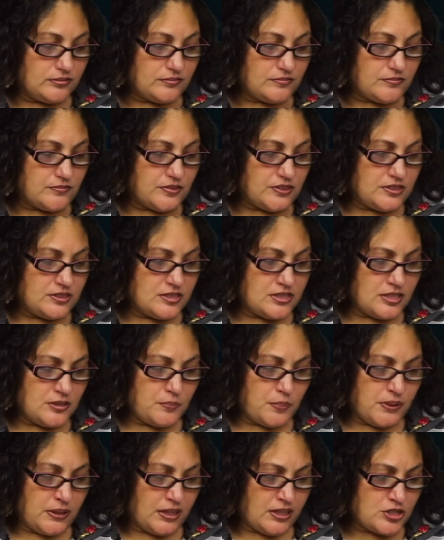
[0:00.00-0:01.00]
Vin
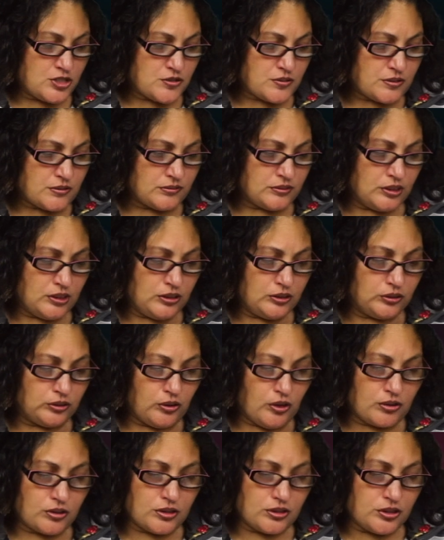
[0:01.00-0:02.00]
DiPietro
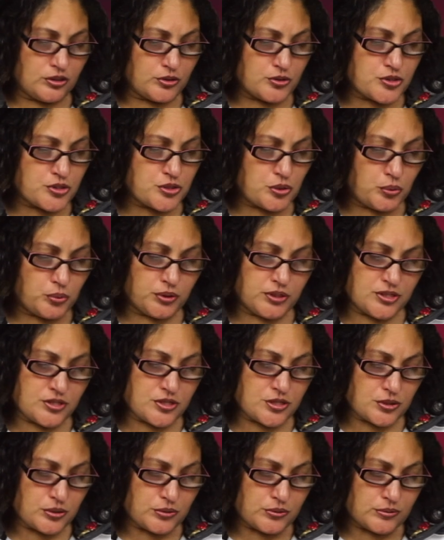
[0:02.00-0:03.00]
long ago sold his
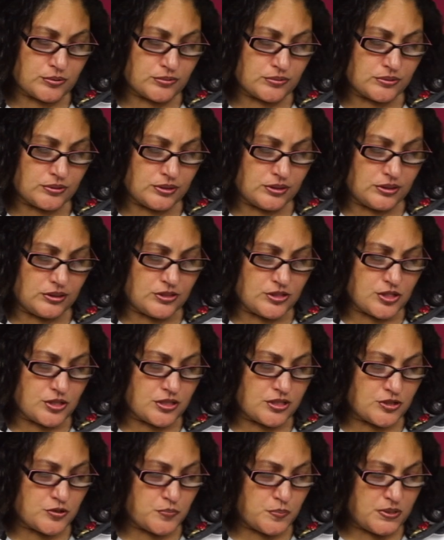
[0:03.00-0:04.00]
soul to
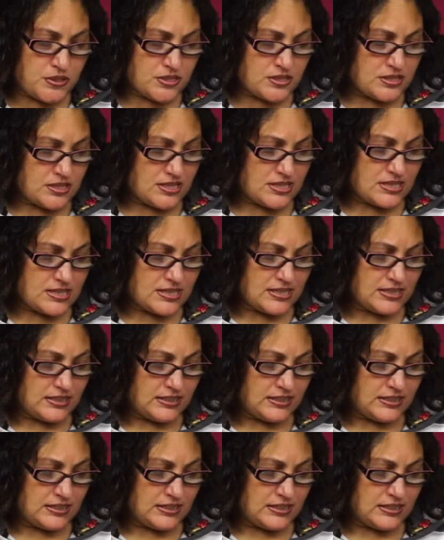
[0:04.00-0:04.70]
his business,